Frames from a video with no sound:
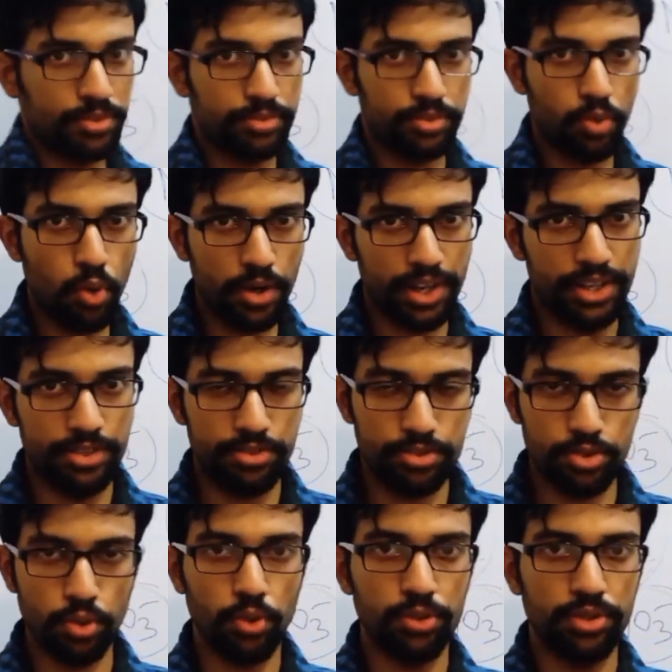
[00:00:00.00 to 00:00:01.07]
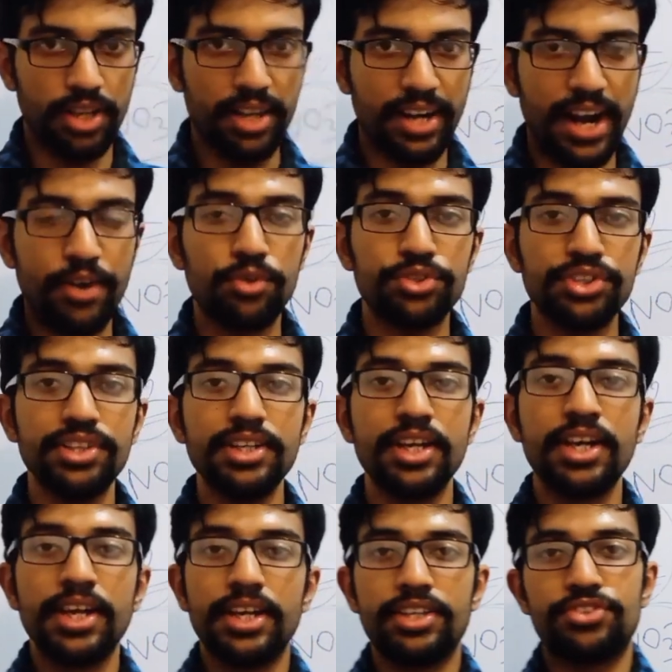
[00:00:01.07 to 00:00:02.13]
Okay, so the nitrogen
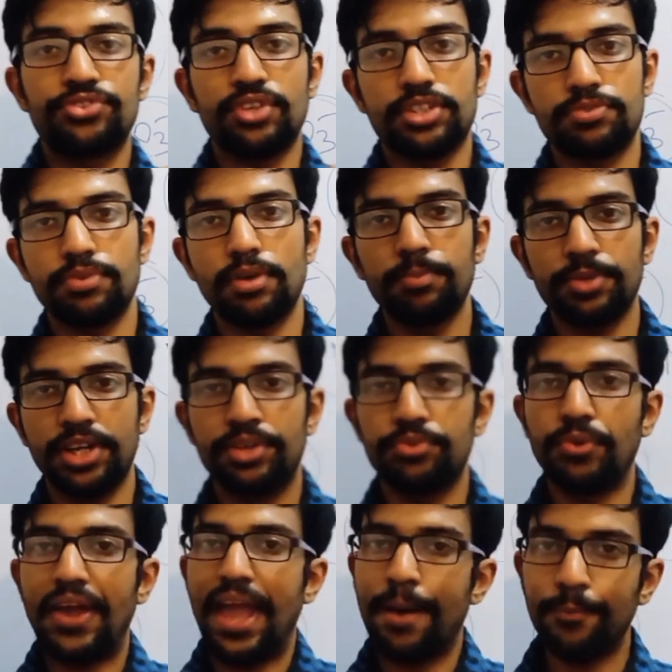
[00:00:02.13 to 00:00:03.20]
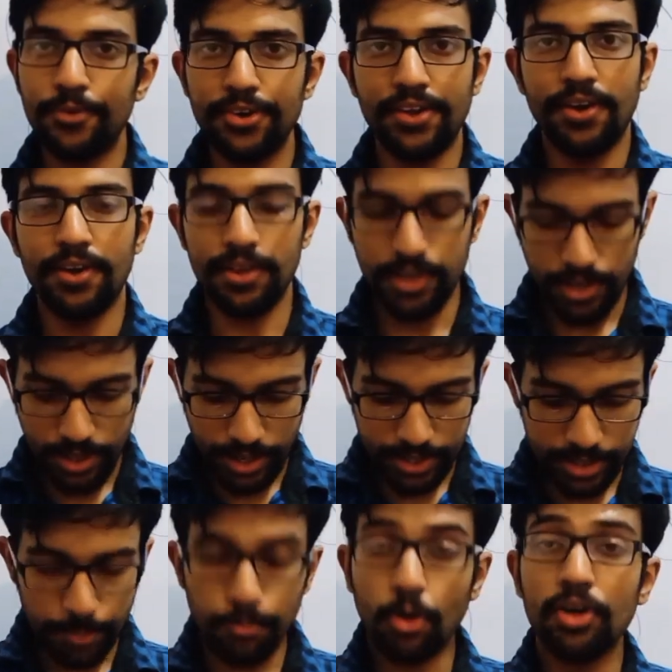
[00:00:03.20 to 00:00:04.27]
is transformed into ammonia in
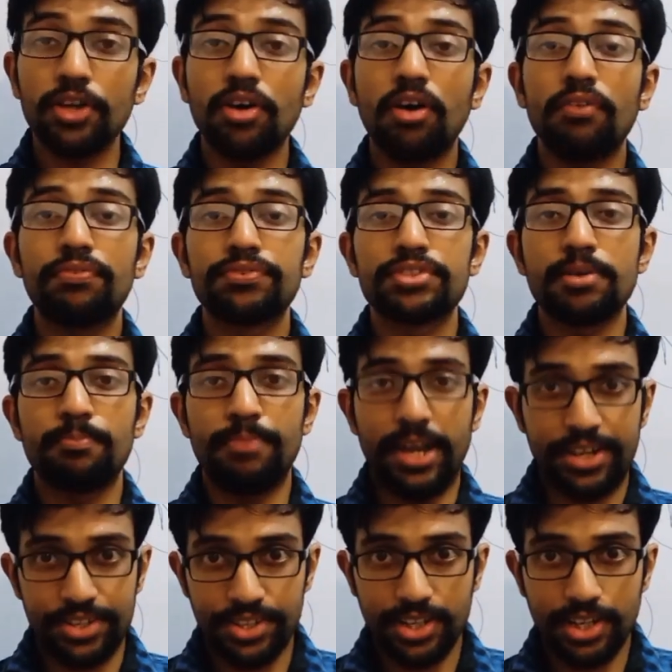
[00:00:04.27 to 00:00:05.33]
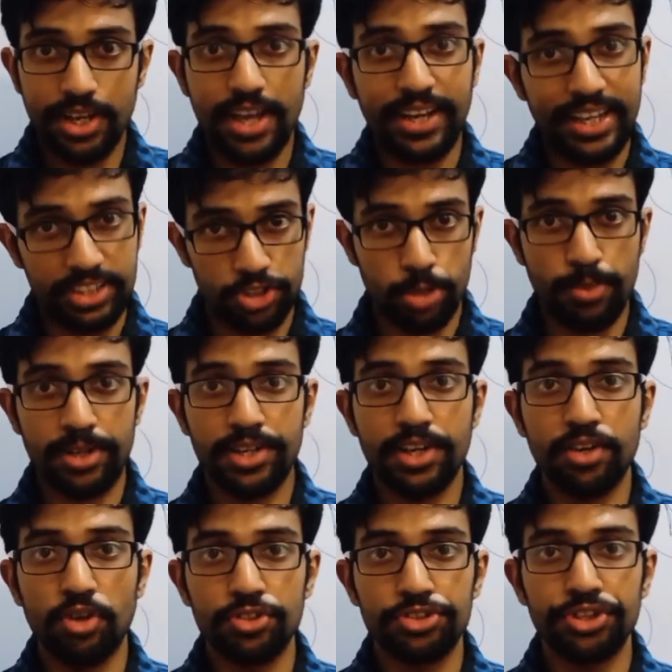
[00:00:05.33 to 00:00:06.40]
the body of some bacteria like azotobacter,
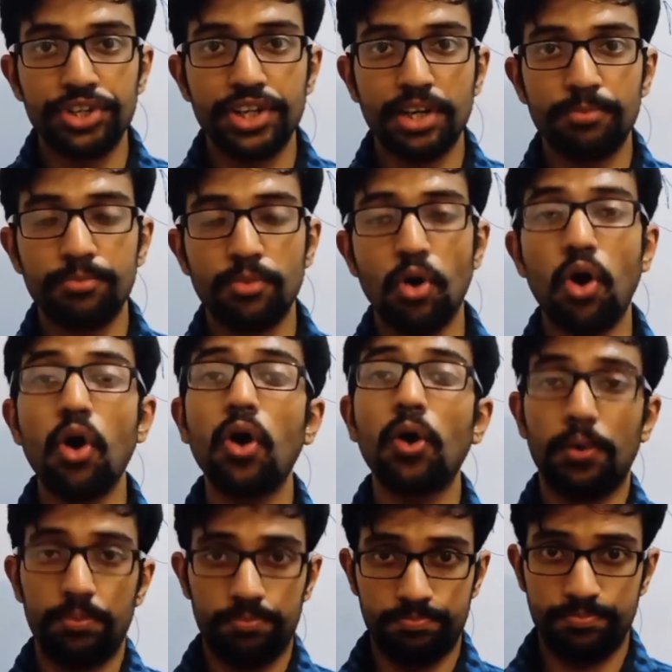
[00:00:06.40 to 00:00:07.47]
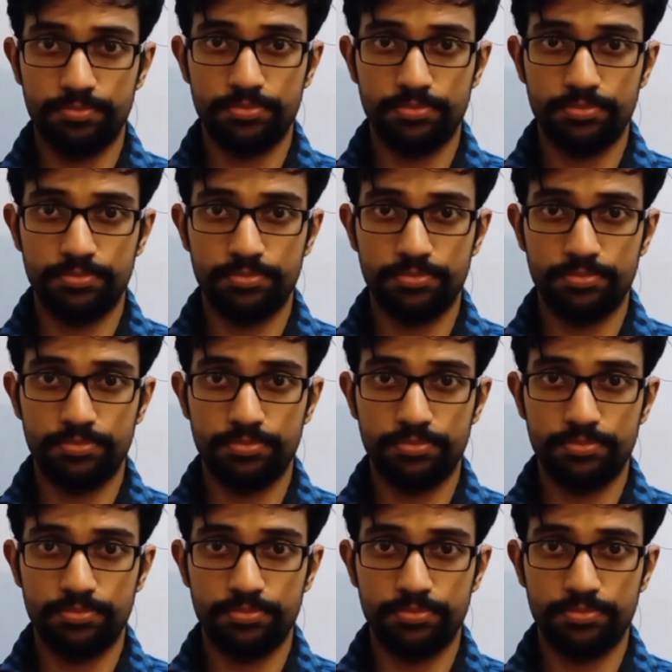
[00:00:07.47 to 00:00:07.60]
clostridium, or